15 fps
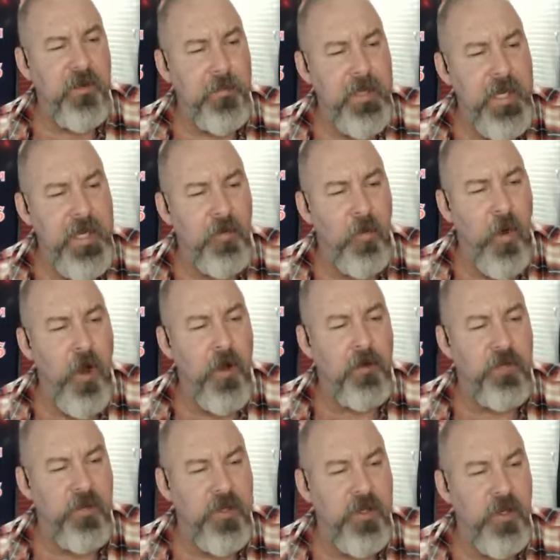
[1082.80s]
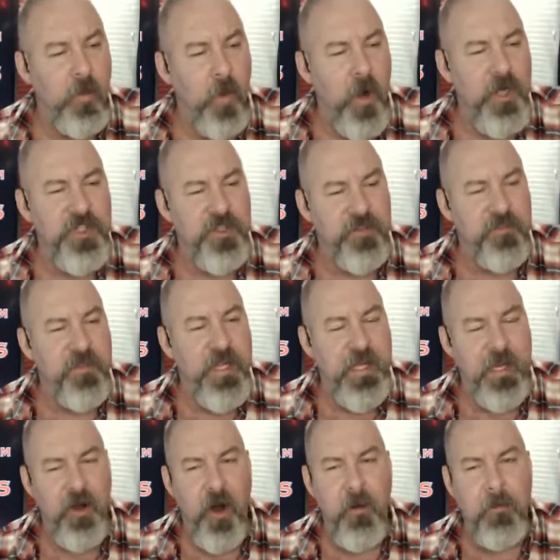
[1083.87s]
you'll be heating water so you can wash your
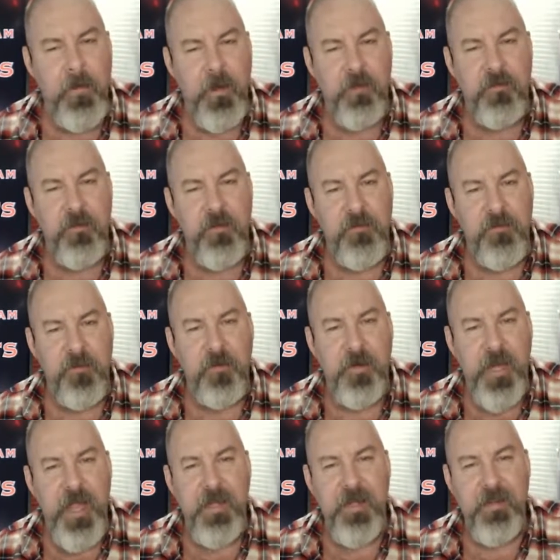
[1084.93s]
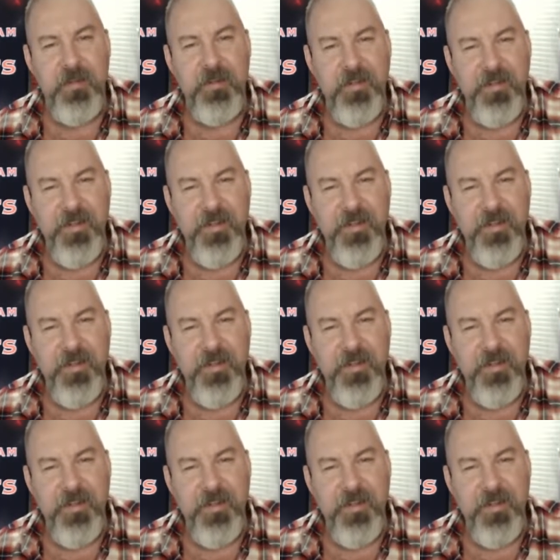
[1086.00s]
stinky armpits, you fruitcake.